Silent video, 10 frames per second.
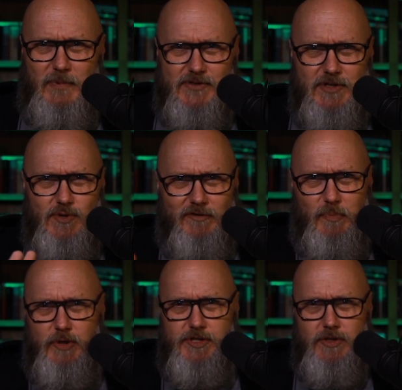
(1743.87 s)
to sort of
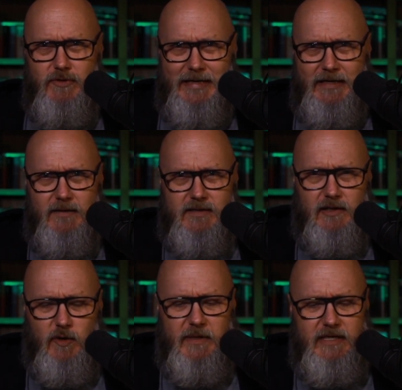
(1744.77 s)
push you into this a
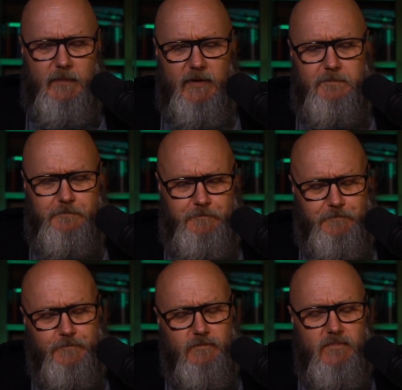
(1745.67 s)
little bit deeper.
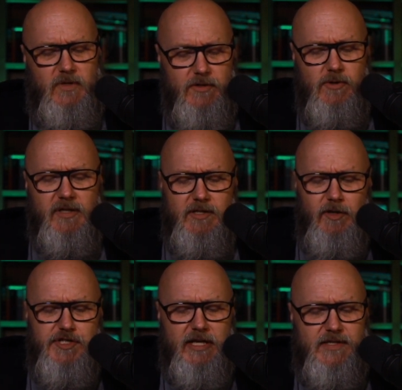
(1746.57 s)
So
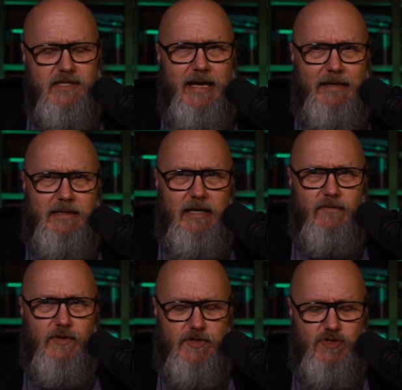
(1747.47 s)
consider Genesis
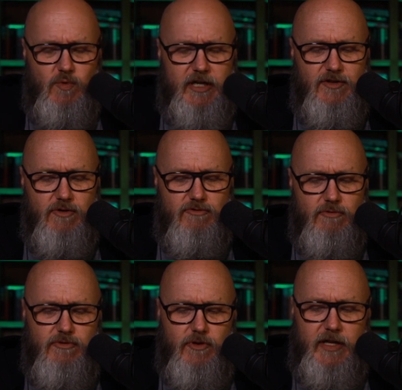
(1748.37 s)
18, verses 22
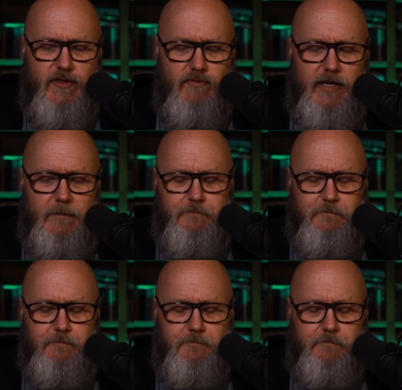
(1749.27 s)
through 33.